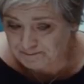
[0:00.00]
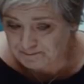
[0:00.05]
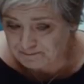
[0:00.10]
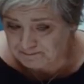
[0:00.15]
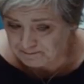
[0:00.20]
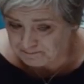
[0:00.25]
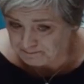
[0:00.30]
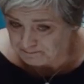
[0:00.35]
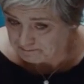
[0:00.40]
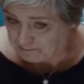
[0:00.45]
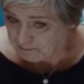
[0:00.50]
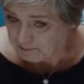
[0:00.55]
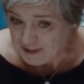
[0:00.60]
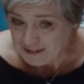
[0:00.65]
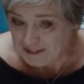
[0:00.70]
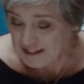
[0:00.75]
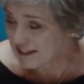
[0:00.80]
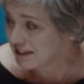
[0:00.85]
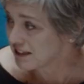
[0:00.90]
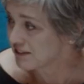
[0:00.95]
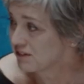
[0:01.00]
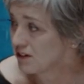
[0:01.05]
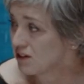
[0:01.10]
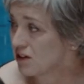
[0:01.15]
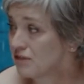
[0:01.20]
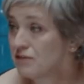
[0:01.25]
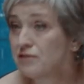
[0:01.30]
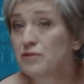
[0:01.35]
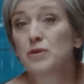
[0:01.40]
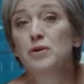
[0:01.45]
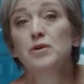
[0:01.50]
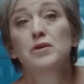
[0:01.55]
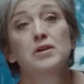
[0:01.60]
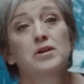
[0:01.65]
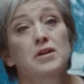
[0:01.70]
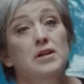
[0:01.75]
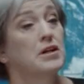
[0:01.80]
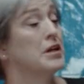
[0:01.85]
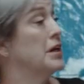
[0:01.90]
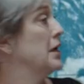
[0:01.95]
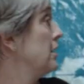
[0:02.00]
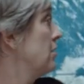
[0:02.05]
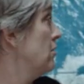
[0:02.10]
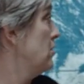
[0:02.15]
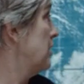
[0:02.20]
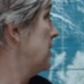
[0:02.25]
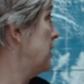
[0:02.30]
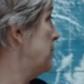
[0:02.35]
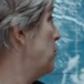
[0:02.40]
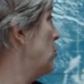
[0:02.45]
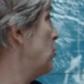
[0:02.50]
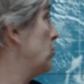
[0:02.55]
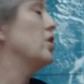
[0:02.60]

Also, oil will reach the shores of tribute to